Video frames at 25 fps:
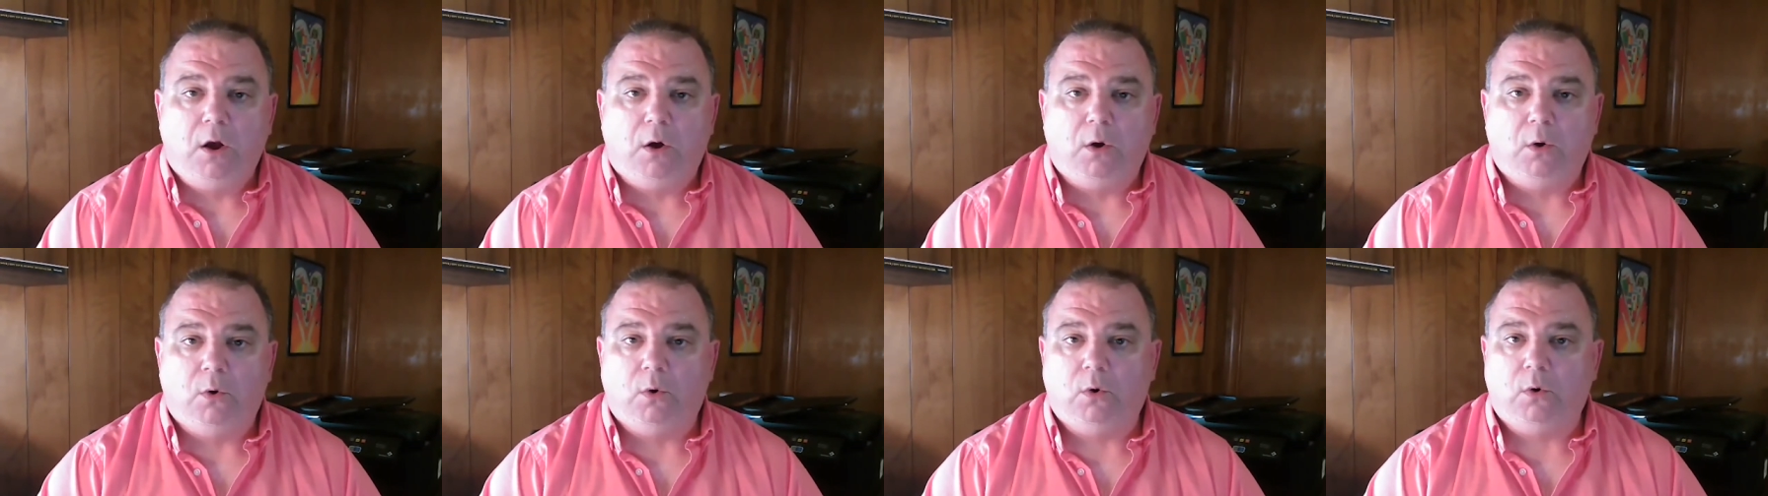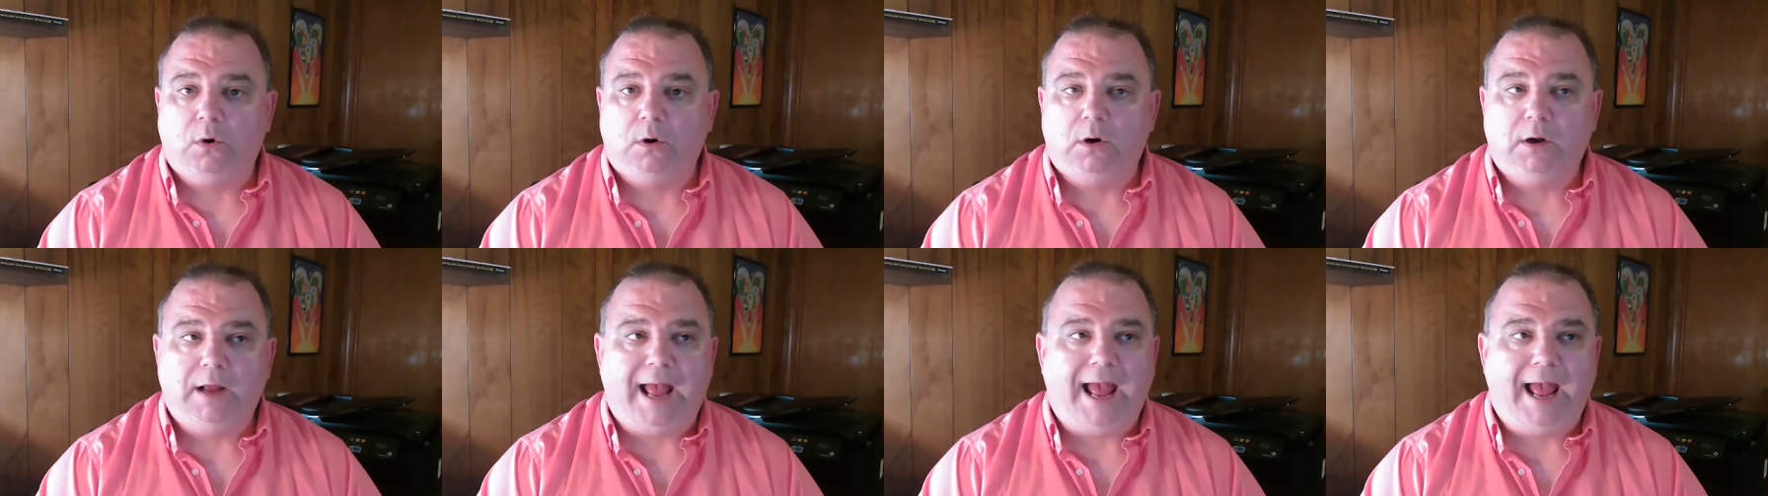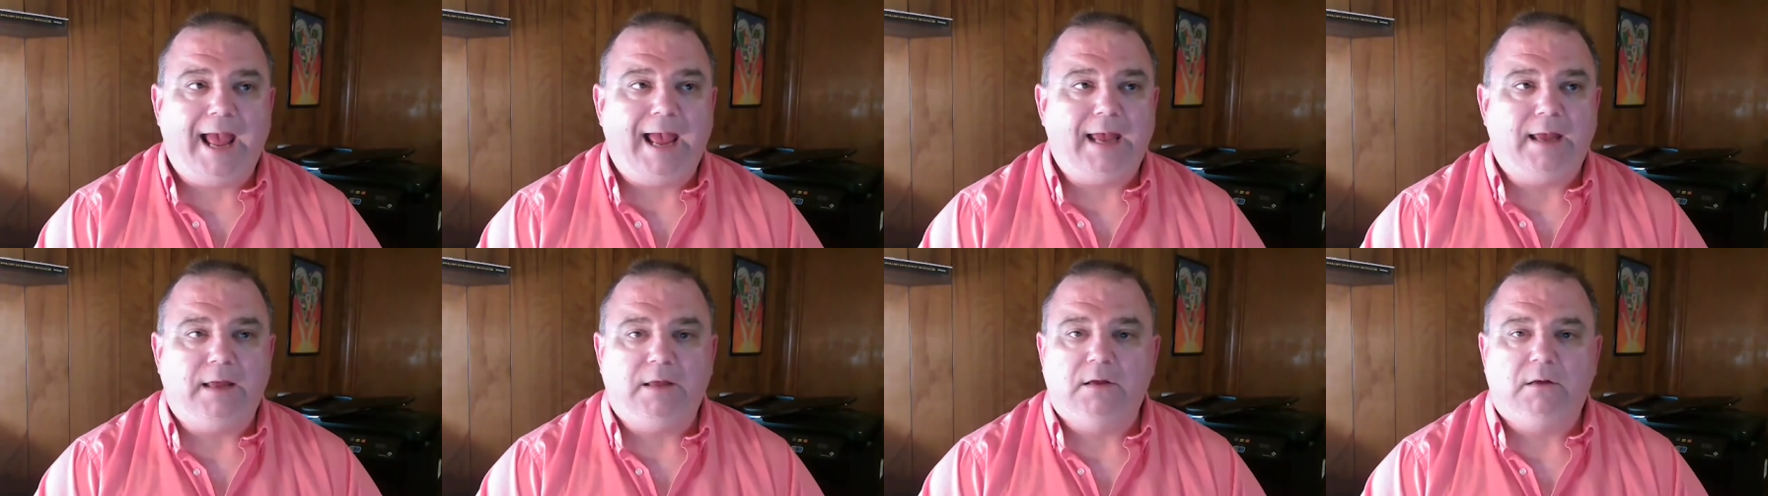Or,
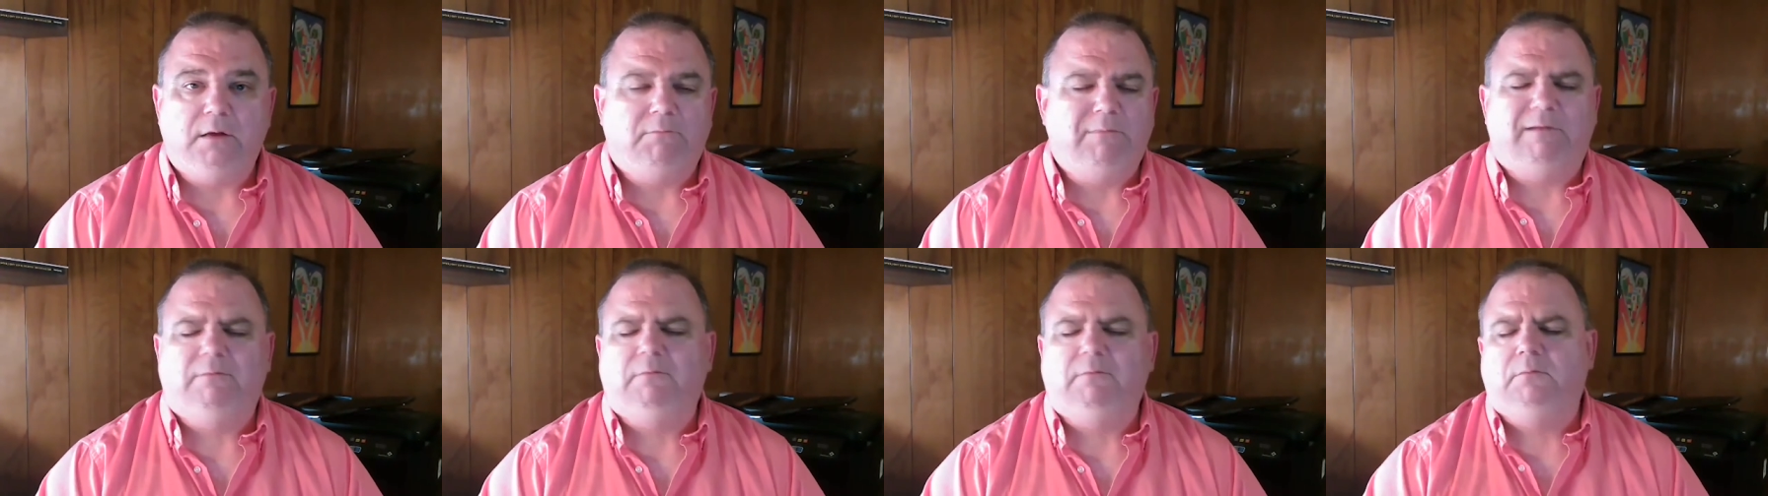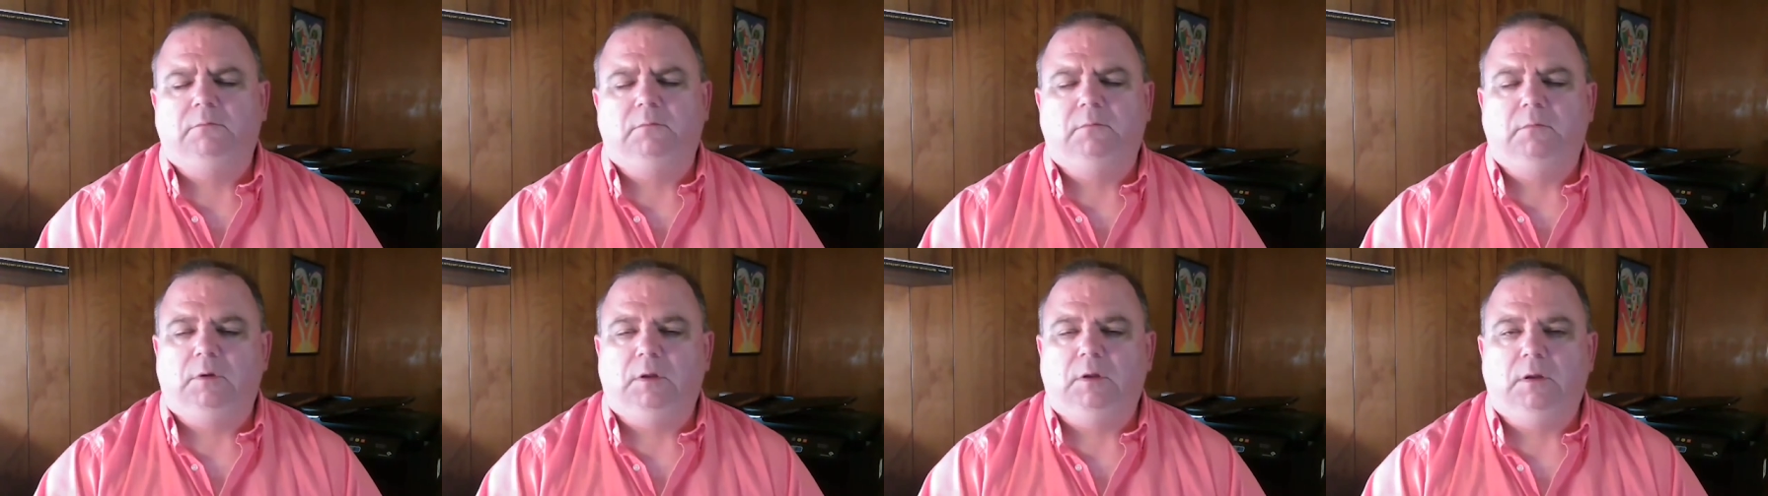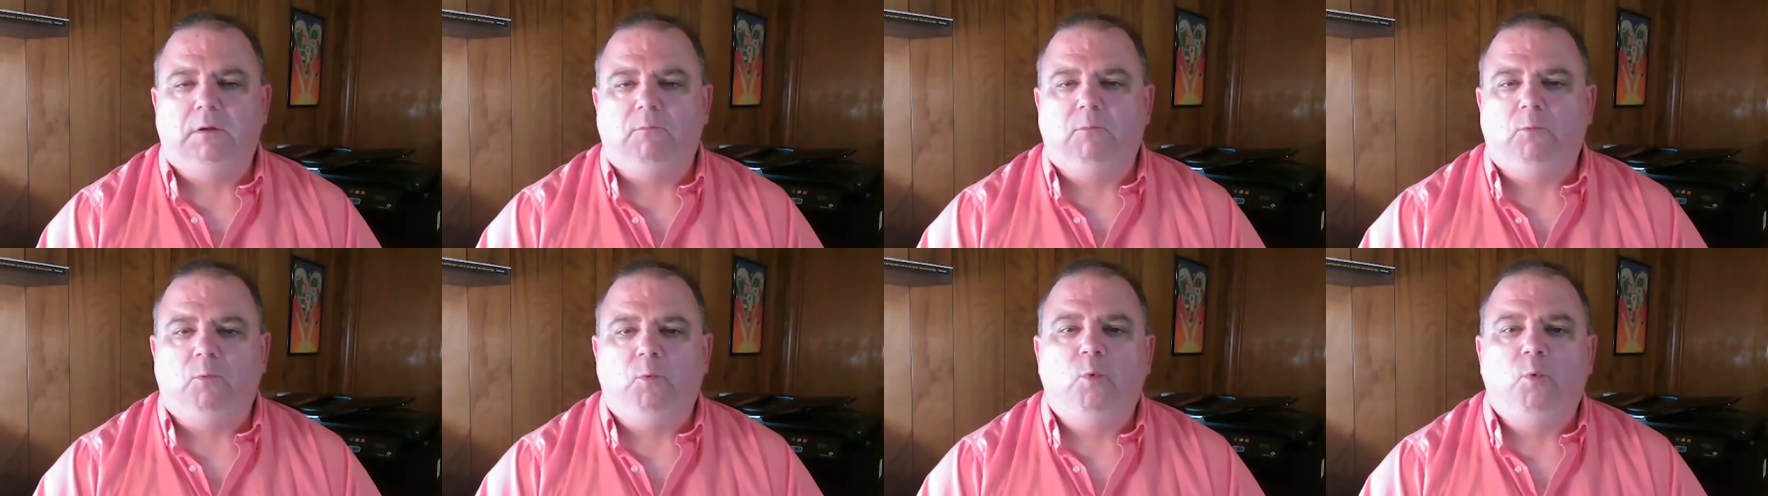hey,
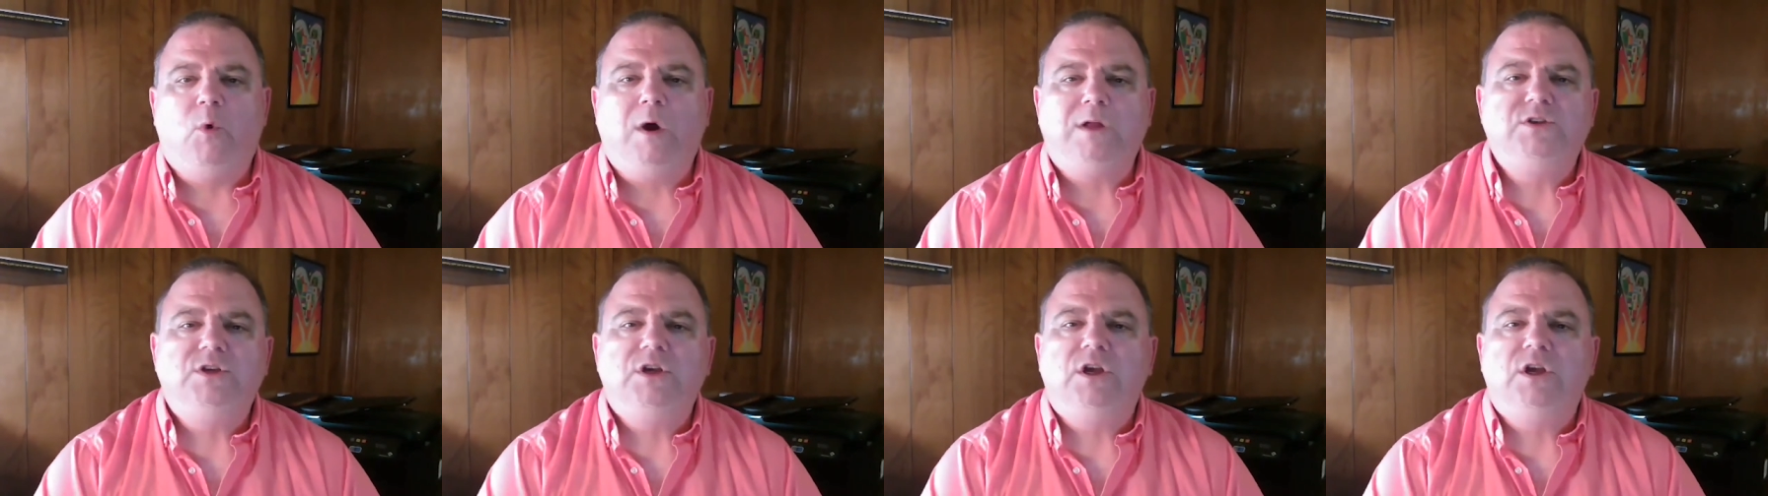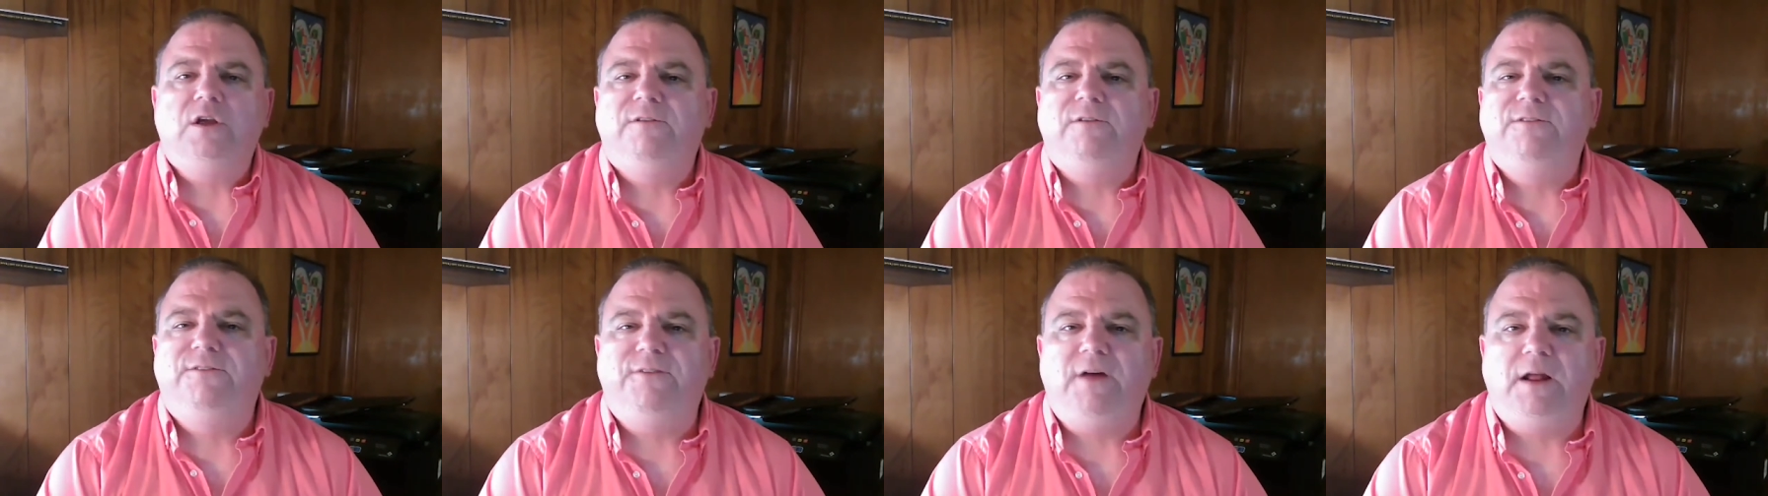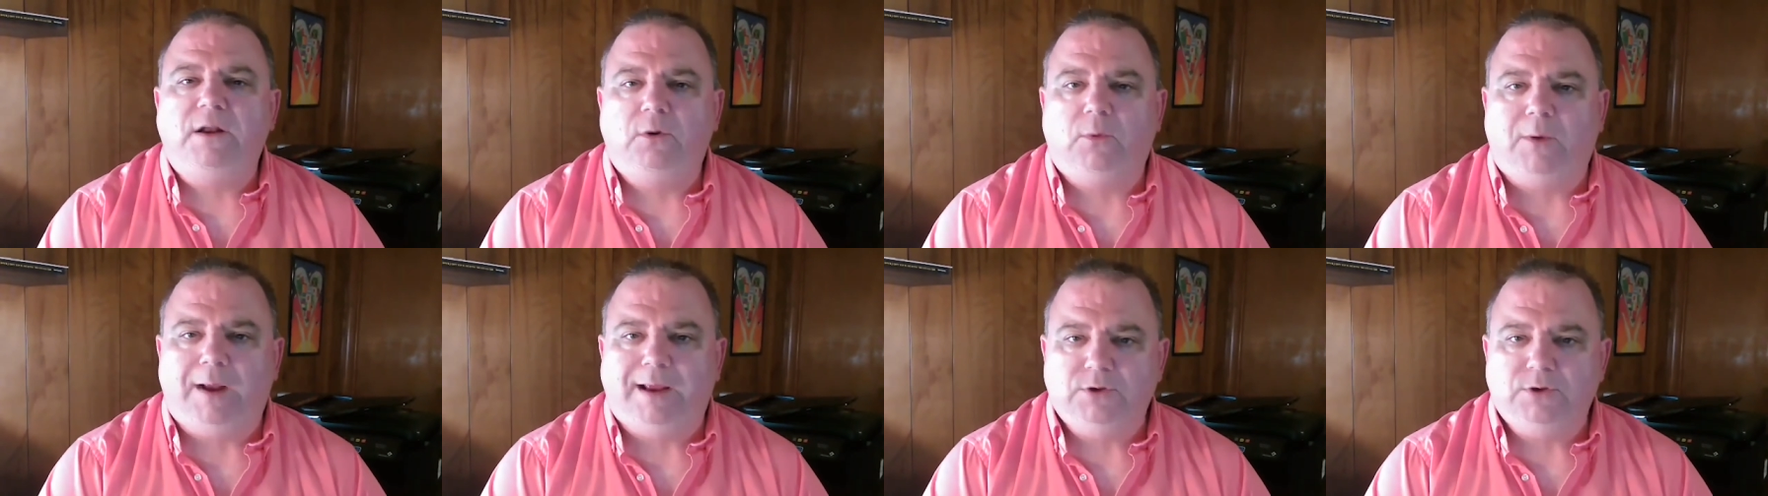what's a good
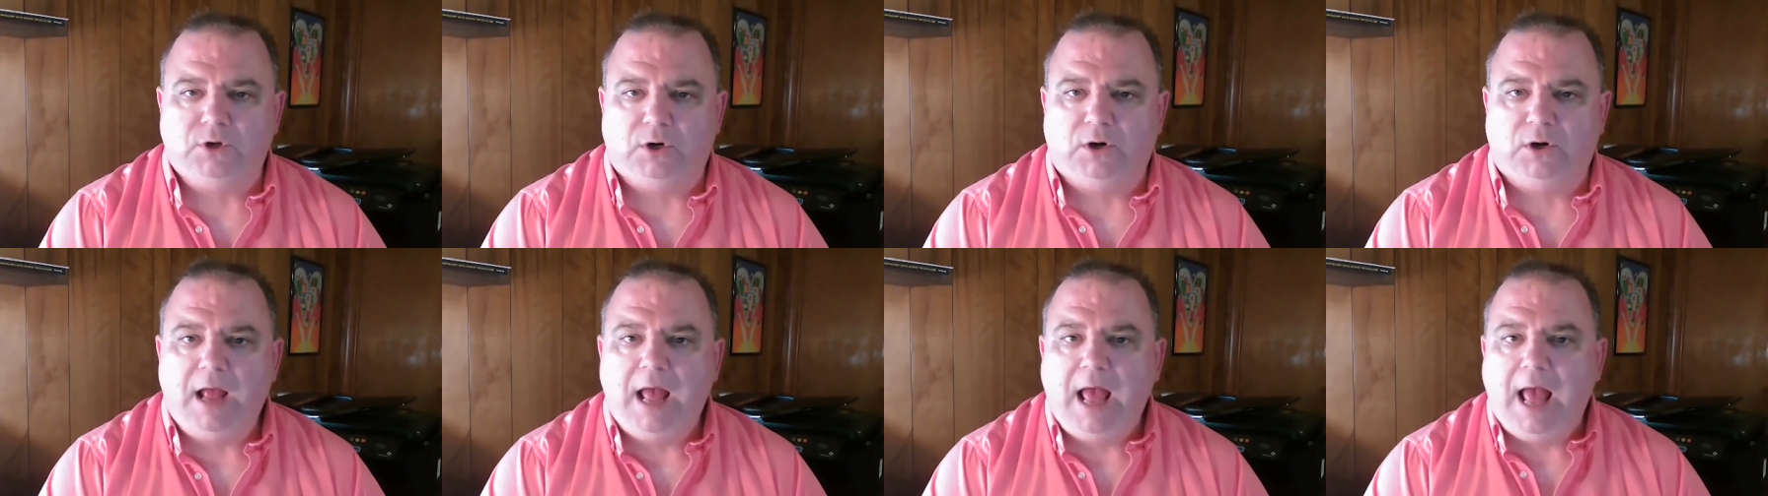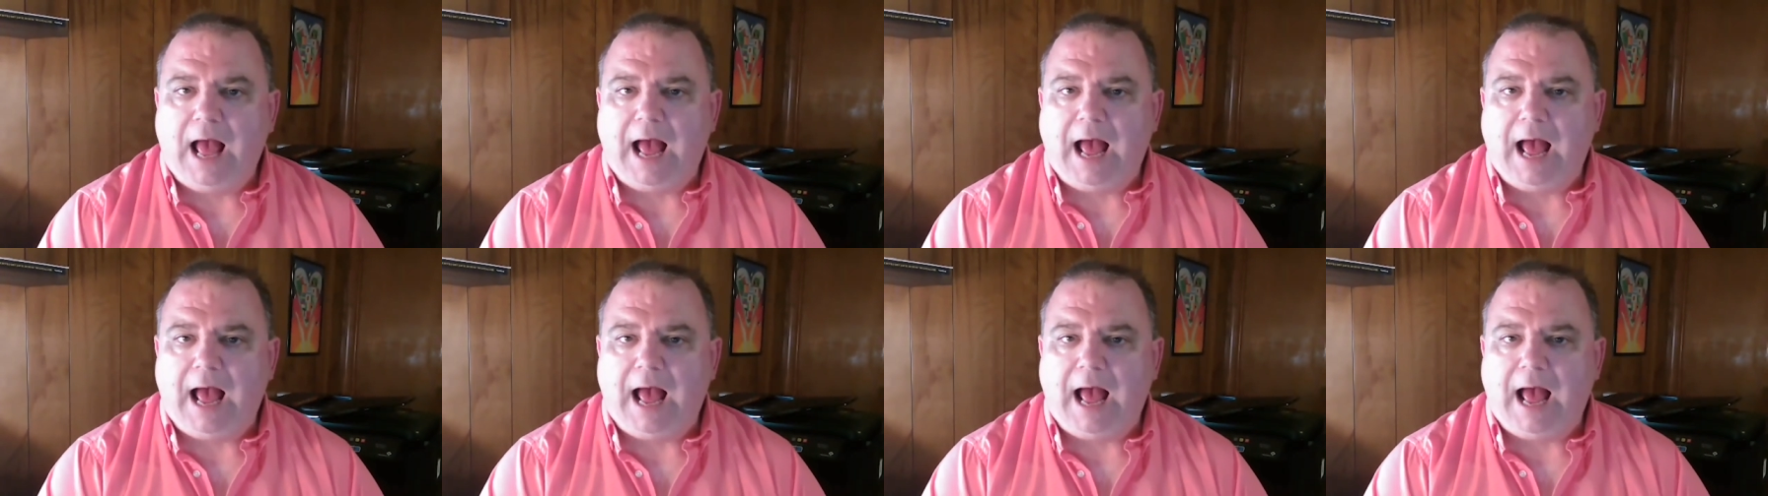fundraiser?